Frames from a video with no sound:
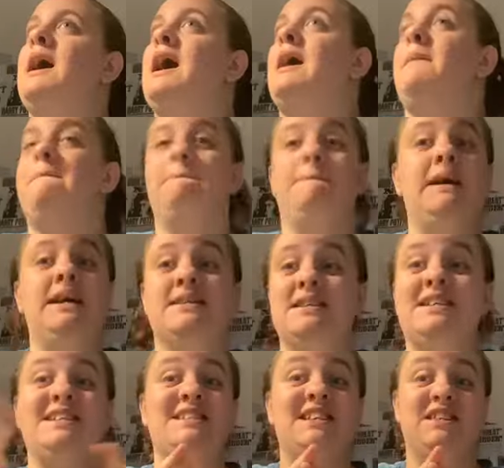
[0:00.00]
and
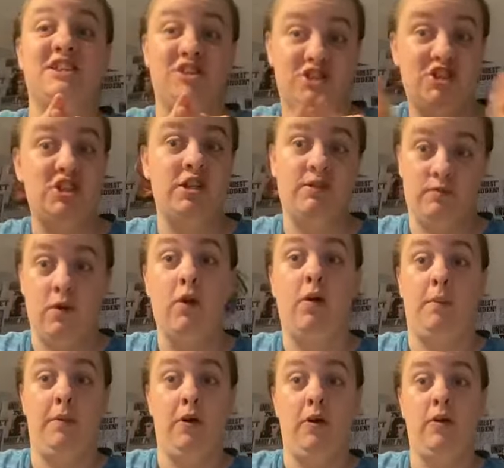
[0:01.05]
basically said that she wrote a
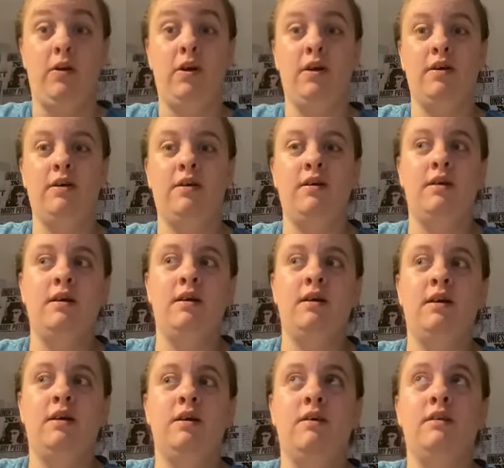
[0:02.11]
book
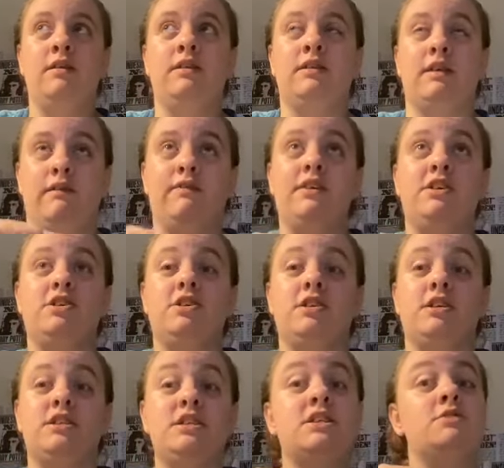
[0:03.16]
that featured a
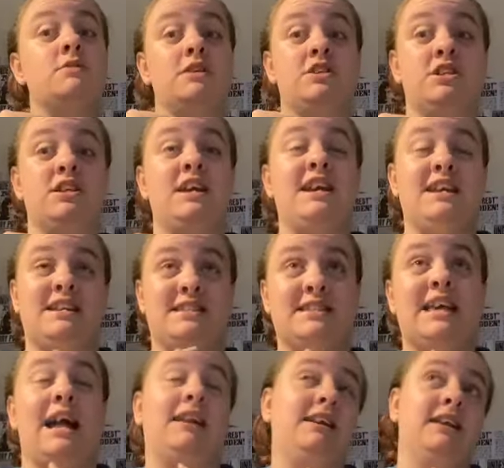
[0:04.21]
situation
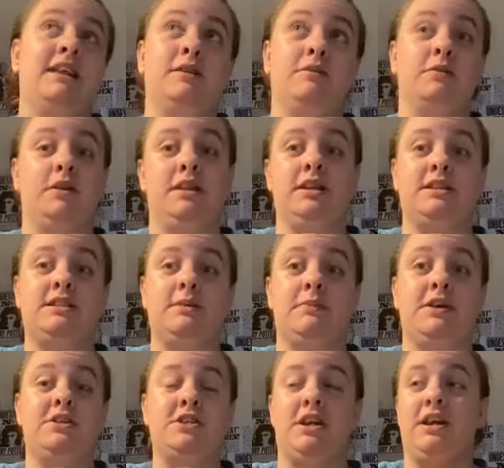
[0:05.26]
exactly like the one in this
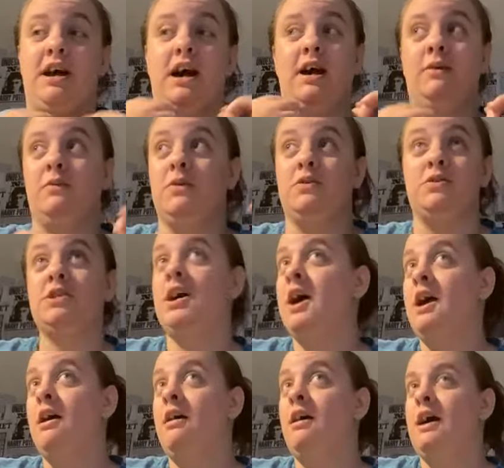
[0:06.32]
image, and I was
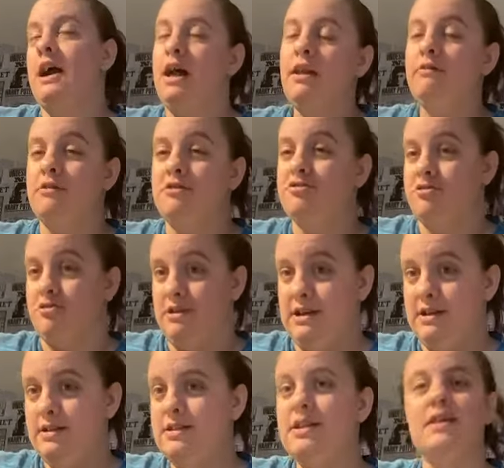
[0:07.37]
hella
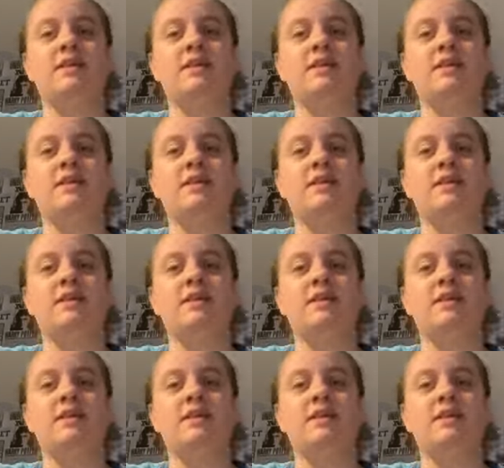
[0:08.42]
intrigued